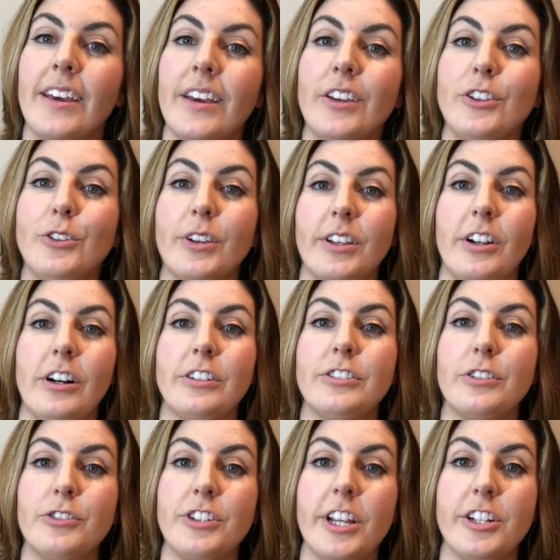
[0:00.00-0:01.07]
You can also
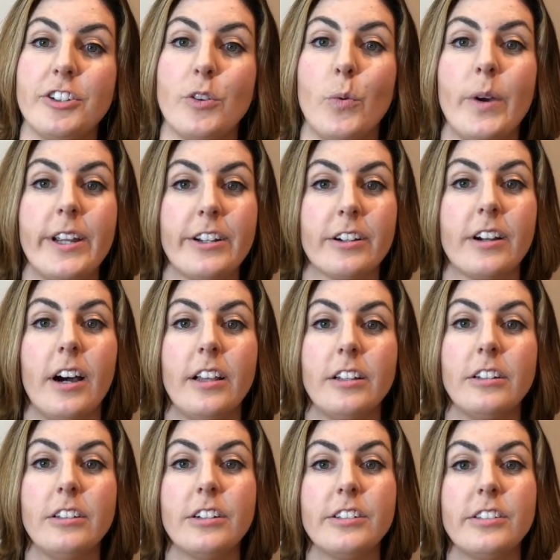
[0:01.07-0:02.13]
change the way your color
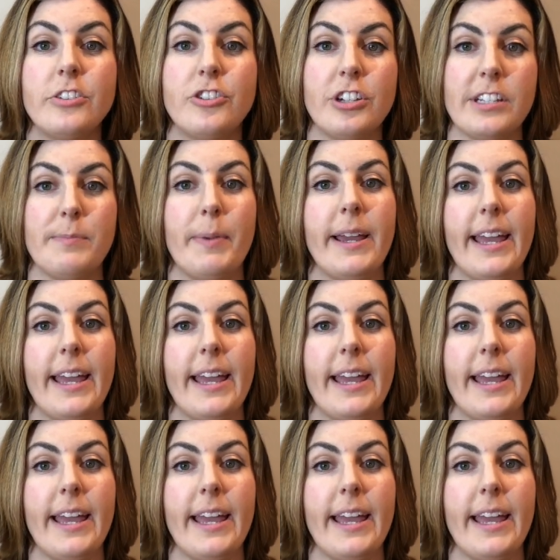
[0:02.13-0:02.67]
looks just by